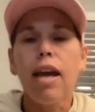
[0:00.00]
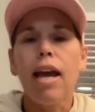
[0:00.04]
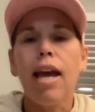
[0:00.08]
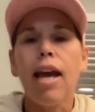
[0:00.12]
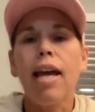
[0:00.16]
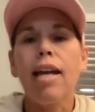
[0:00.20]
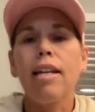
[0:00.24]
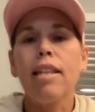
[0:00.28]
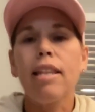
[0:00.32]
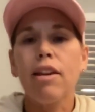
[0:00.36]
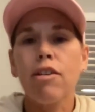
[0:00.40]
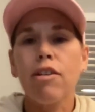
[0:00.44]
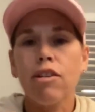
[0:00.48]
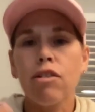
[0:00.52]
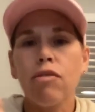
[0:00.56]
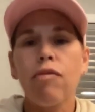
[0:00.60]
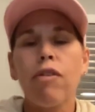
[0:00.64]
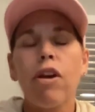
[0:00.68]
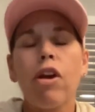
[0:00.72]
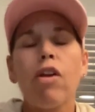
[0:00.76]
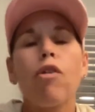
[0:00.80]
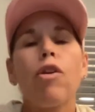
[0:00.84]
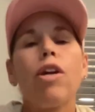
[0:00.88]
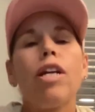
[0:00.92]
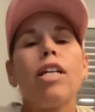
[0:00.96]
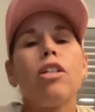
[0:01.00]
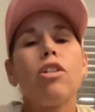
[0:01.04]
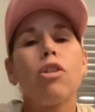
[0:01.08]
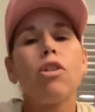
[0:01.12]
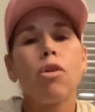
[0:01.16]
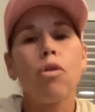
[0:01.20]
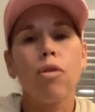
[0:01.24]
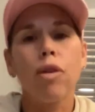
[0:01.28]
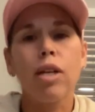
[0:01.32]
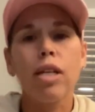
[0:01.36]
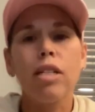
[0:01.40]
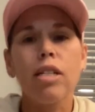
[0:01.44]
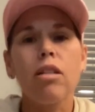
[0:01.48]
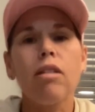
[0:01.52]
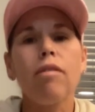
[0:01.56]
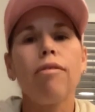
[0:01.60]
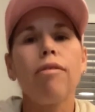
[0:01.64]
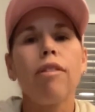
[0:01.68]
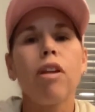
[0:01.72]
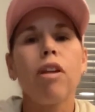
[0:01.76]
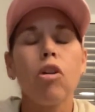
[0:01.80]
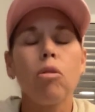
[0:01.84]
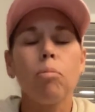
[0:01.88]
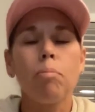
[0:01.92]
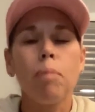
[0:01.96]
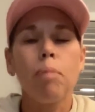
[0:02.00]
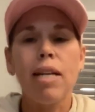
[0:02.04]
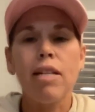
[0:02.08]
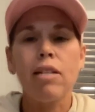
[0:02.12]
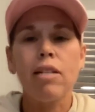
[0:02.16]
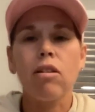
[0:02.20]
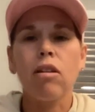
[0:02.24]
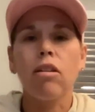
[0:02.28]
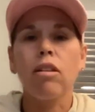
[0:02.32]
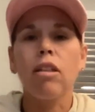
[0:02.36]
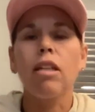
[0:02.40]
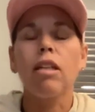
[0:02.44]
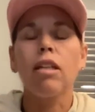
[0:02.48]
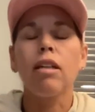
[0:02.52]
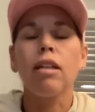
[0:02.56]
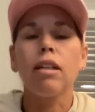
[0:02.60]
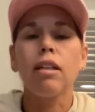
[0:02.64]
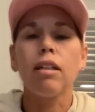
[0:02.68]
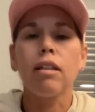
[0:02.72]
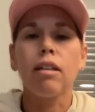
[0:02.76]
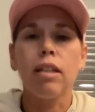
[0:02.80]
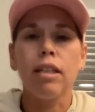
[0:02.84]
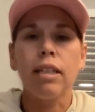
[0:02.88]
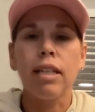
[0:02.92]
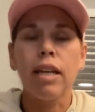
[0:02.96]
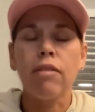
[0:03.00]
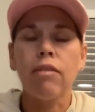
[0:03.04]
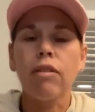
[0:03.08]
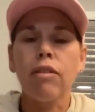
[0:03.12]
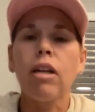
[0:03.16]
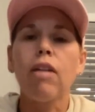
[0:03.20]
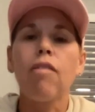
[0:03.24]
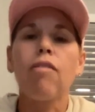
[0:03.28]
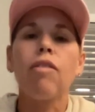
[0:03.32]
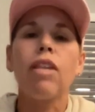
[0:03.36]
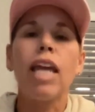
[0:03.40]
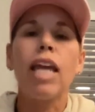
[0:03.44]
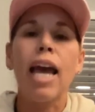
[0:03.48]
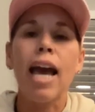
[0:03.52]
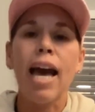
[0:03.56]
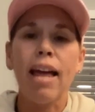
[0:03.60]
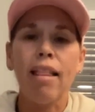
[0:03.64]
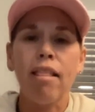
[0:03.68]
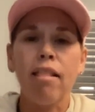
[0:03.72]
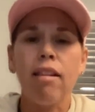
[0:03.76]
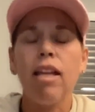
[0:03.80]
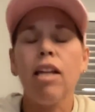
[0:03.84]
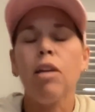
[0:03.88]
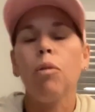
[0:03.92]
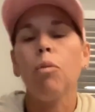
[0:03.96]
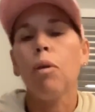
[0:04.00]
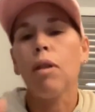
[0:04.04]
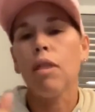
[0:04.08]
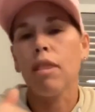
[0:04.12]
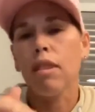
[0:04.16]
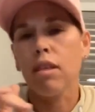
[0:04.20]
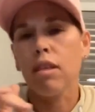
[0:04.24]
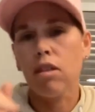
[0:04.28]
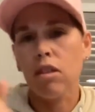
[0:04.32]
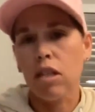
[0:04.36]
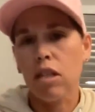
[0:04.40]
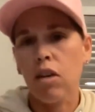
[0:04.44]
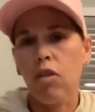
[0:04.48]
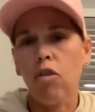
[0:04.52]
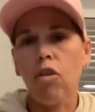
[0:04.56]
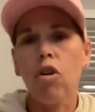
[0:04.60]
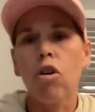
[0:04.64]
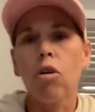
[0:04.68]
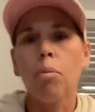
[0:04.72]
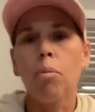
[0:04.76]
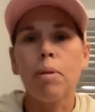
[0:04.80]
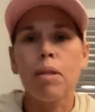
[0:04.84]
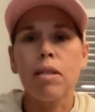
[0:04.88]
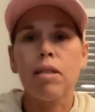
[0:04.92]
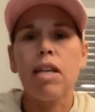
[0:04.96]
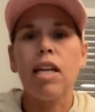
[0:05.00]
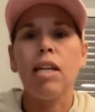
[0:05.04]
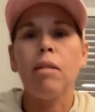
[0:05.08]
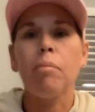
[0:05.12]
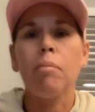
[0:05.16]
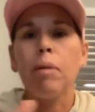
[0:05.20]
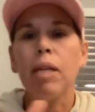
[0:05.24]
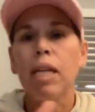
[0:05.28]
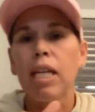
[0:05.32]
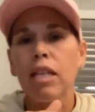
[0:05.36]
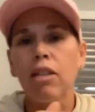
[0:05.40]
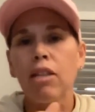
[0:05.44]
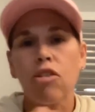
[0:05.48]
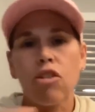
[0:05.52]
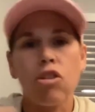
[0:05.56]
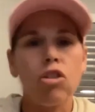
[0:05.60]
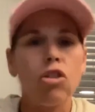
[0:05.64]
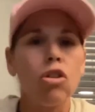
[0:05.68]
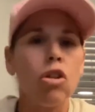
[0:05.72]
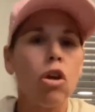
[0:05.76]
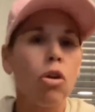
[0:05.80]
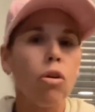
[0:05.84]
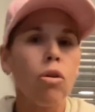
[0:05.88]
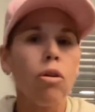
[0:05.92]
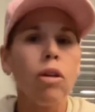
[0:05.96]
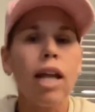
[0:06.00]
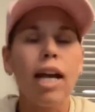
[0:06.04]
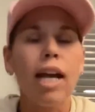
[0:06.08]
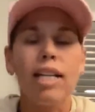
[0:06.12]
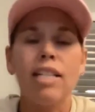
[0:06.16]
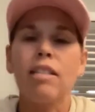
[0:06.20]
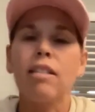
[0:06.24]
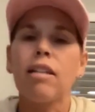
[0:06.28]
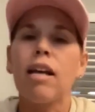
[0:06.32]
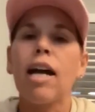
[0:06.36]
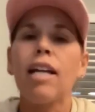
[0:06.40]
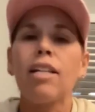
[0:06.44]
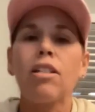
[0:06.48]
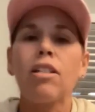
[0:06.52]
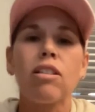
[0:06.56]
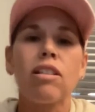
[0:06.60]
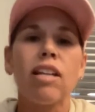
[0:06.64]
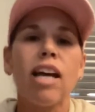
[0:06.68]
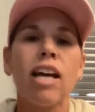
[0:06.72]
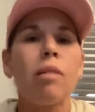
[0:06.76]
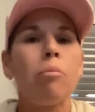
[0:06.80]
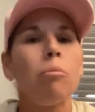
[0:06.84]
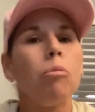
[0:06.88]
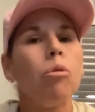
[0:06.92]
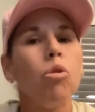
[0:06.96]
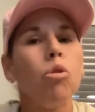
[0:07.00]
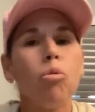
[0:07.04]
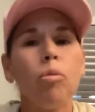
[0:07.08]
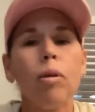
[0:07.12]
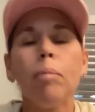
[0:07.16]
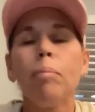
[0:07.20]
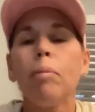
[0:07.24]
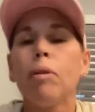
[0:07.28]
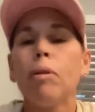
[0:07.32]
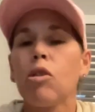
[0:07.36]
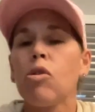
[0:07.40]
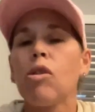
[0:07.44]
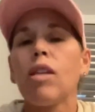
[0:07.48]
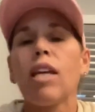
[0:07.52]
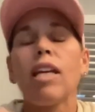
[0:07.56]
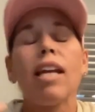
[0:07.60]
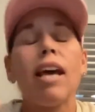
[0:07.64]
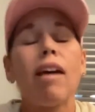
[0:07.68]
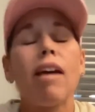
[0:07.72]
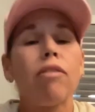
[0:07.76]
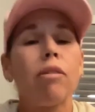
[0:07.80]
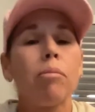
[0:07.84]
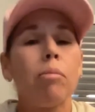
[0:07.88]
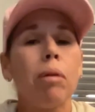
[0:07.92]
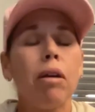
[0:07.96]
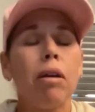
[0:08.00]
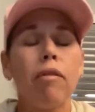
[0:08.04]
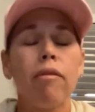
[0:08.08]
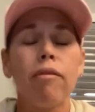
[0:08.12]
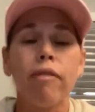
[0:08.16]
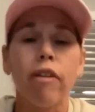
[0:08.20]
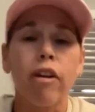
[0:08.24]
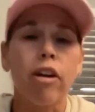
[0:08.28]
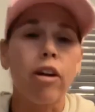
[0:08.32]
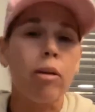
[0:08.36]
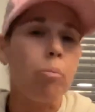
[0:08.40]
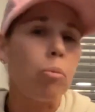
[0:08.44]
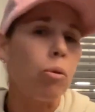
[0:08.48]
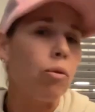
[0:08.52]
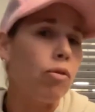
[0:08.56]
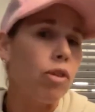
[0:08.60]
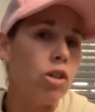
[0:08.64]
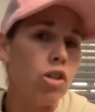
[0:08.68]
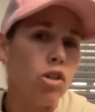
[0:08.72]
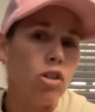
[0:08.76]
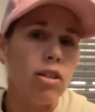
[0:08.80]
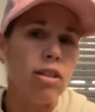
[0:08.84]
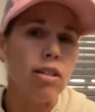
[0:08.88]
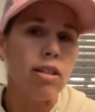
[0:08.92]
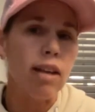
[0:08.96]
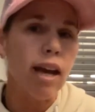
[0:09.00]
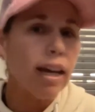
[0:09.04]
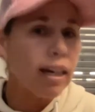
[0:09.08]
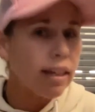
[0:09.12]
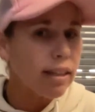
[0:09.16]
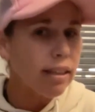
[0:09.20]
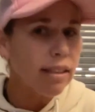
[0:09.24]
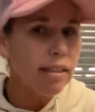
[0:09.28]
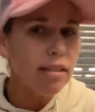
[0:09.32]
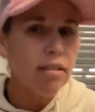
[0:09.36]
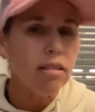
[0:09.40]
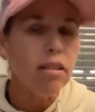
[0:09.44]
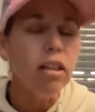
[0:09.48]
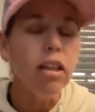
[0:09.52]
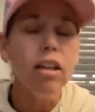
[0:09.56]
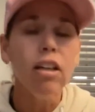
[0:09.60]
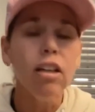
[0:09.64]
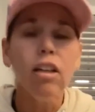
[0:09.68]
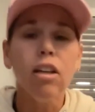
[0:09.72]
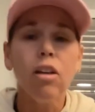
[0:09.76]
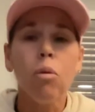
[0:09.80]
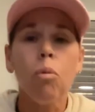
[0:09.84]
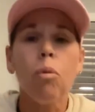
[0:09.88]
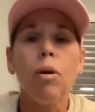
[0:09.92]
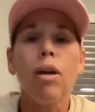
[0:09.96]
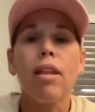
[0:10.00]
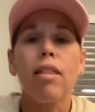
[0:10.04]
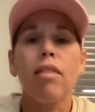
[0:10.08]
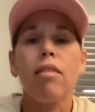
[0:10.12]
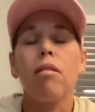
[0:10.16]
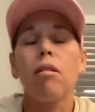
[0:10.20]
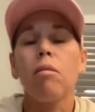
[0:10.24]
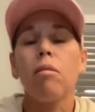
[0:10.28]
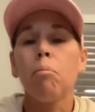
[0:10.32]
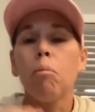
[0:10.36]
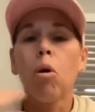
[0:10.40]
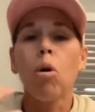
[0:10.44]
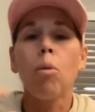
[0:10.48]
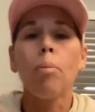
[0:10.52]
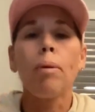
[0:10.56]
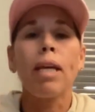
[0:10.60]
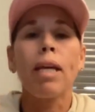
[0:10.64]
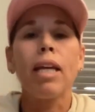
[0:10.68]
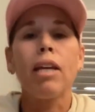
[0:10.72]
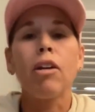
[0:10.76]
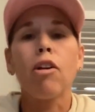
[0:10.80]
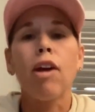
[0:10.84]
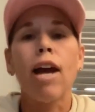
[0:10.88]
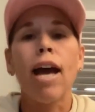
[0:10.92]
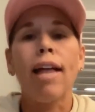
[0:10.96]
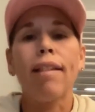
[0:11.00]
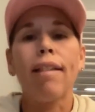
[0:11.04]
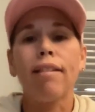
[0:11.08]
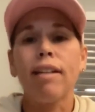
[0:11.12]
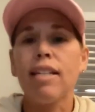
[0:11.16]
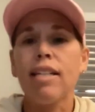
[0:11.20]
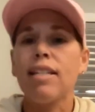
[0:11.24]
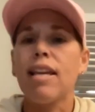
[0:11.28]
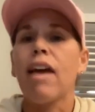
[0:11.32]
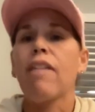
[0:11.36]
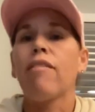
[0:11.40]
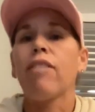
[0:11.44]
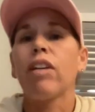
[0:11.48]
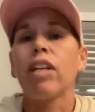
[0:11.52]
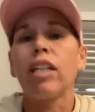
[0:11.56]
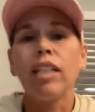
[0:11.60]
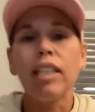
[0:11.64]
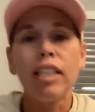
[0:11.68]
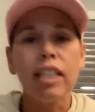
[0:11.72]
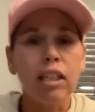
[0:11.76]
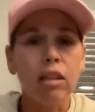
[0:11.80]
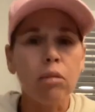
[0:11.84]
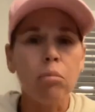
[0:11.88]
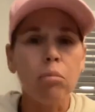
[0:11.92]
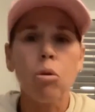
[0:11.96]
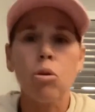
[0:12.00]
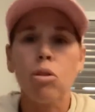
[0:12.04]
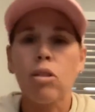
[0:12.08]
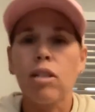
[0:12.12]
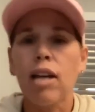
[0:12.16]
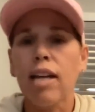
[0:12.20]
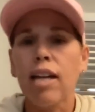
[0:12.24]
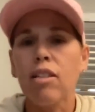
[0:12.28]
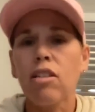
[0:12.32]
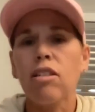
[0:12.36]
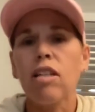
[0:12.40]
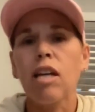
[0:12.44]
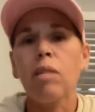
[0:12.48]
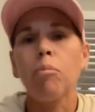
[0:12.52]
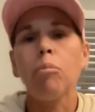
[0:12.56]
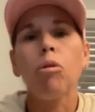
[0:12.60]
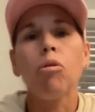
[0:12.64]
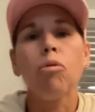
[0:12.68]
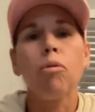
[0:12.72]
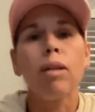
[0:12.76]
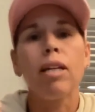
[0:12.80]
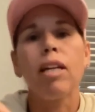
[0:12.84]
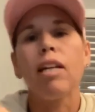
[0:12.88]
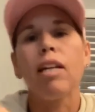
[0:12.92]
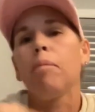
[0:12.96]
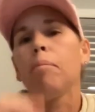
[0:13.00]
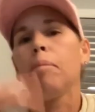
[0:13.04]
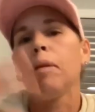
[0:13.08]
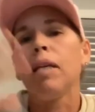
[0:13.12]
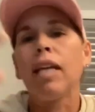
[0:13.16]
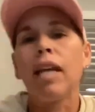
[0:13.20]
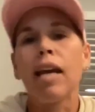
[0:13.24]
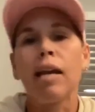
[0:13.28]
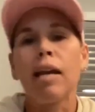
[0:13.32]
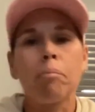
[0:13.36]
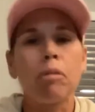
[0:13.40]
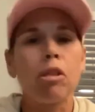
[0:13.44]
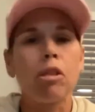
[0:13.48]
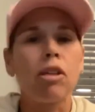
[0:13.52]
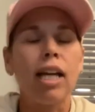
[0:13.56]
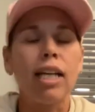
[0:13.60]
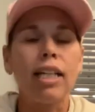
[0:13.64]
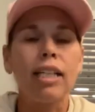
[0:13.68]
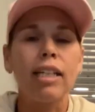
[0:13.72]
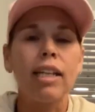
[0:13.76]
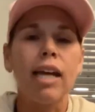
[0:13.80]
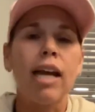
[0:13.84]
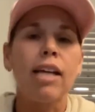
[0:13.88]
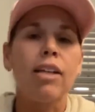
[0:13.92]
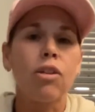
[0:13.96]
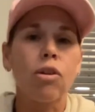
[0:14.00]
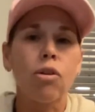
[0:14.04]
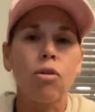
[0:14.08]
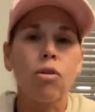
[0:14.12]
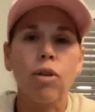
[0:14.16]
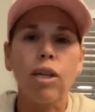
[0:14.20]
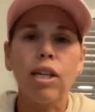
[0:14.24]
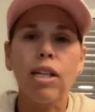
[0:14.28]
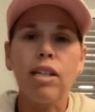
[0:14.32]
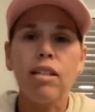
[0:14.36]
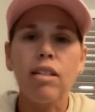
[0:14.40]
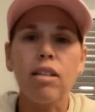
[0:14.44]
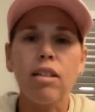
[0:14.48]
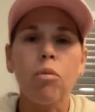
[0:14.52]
And there's varying degrees of float based on the level of the athlete, with 0% being there's no like side to side movement, but you then have to be a very proficient cyclist, with more beginner athletes having a little more side to side movement and it being up to like 9 degrees.